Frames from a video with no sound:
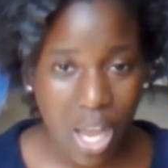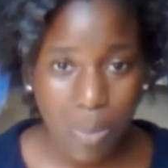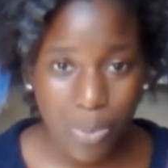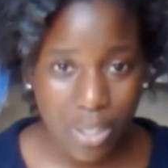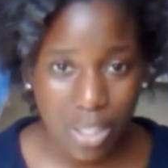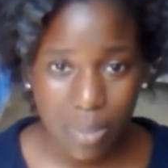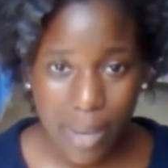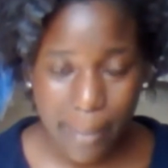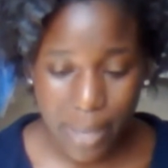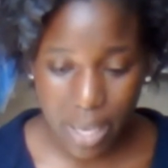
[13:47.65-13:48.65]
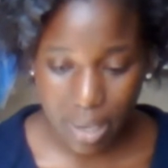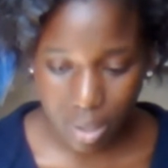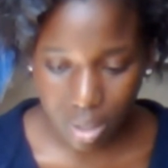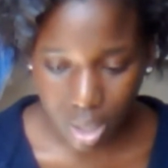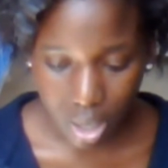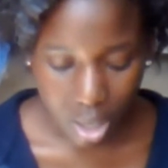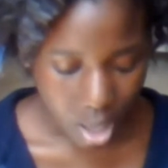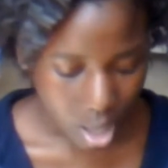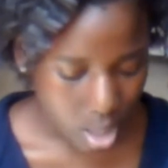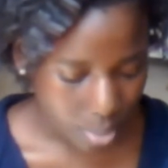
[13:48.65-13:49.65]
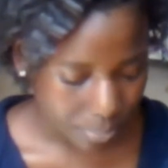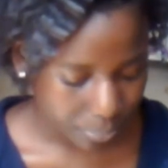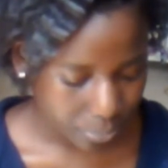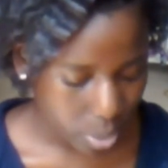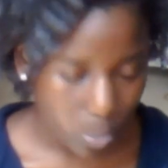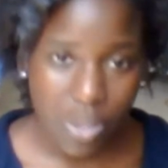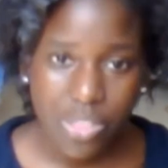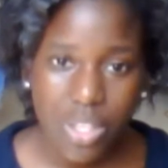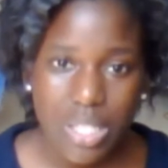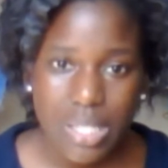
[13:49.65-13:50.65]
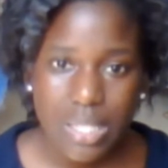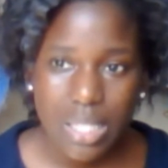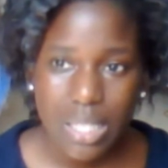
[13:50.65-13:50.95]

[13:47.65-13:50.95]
I'll put it in my bag. And with this,